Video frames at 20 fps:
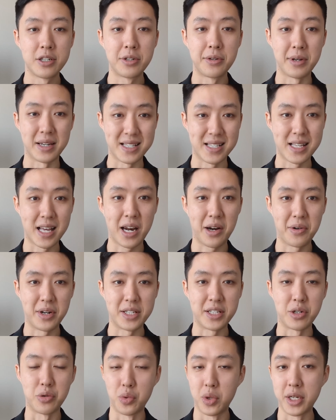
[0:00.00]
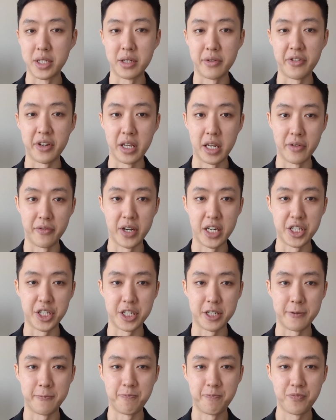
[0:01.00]
to accelerate the rate of
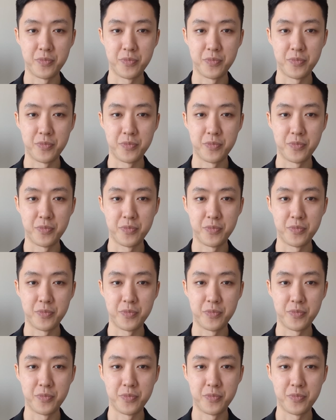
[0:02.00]
innovation,